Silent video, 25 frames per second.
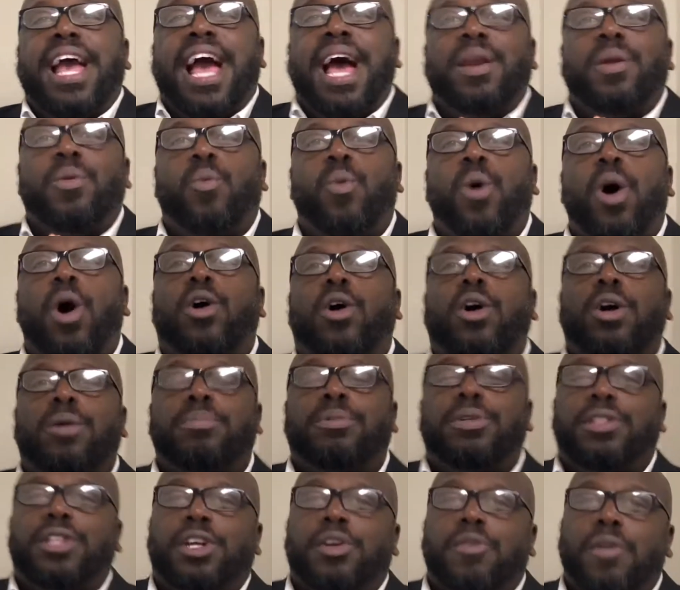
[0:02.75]
And
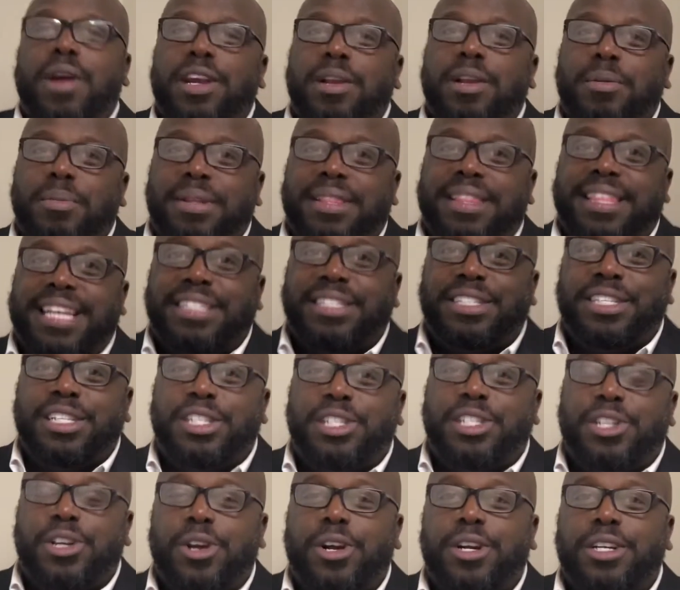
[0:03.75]
welcome to the Greater
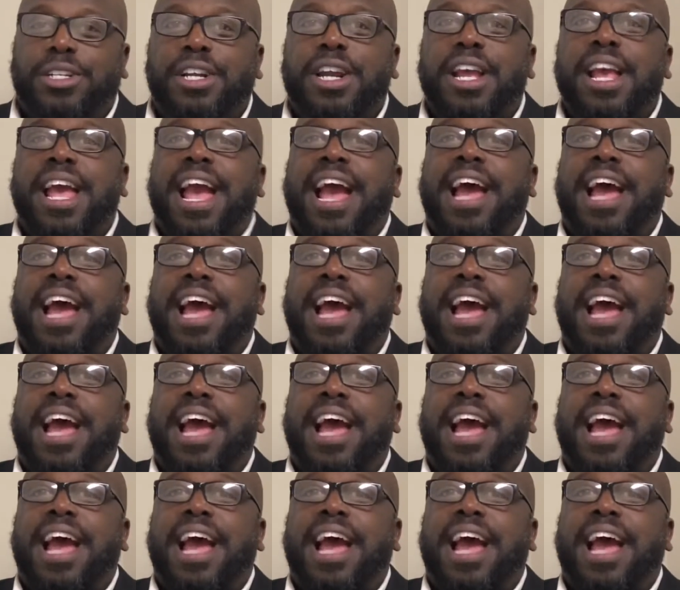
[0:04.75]
Bethesda Church